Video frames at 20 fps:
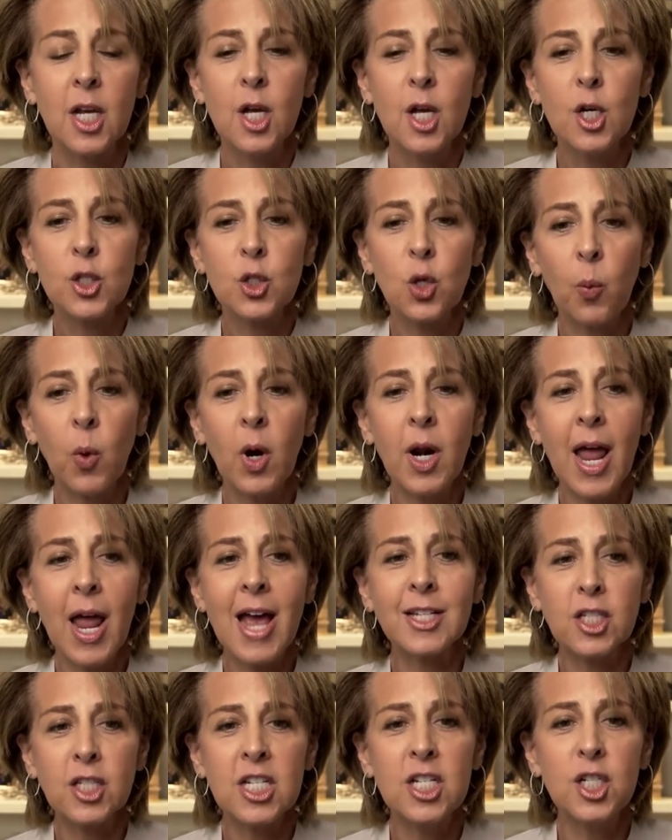So I want to
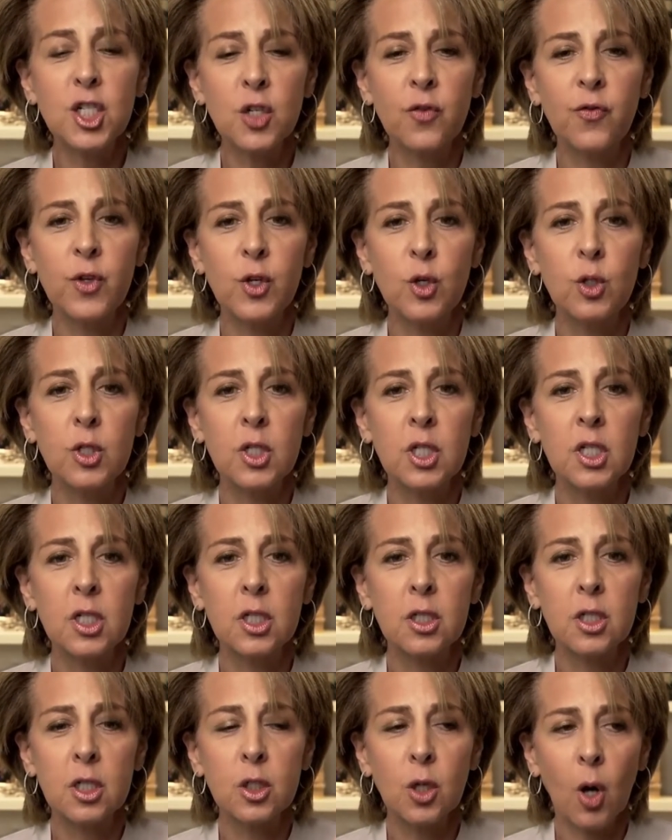ask each of you to
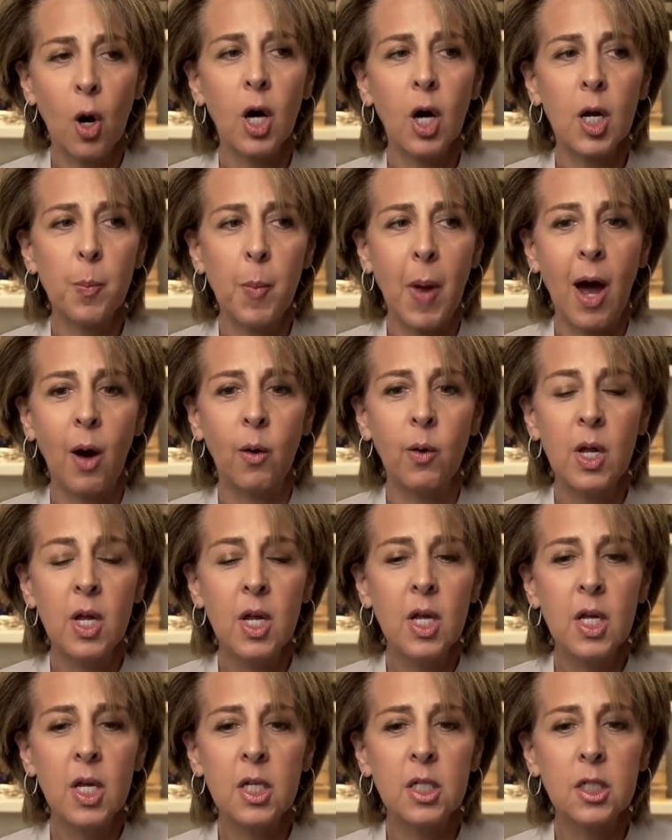talk about
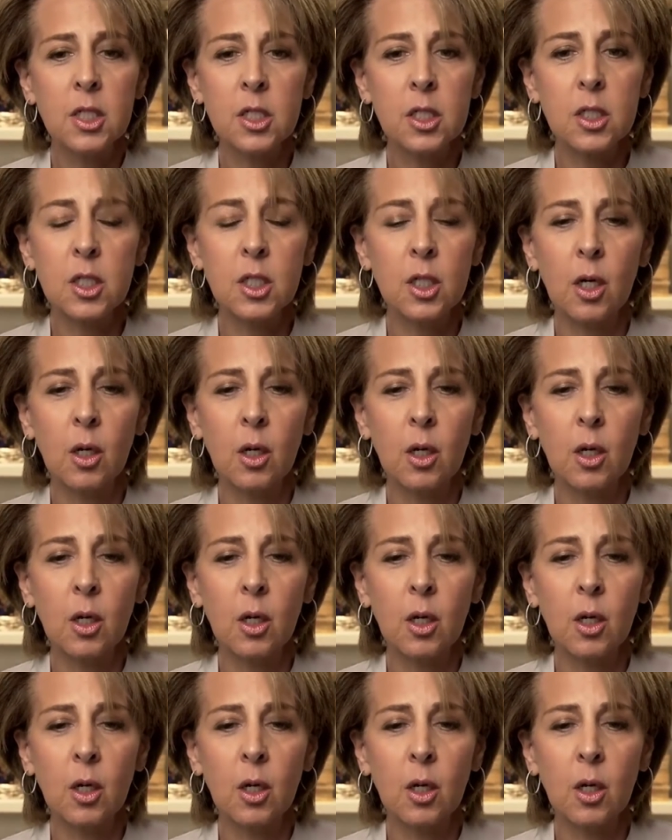in just,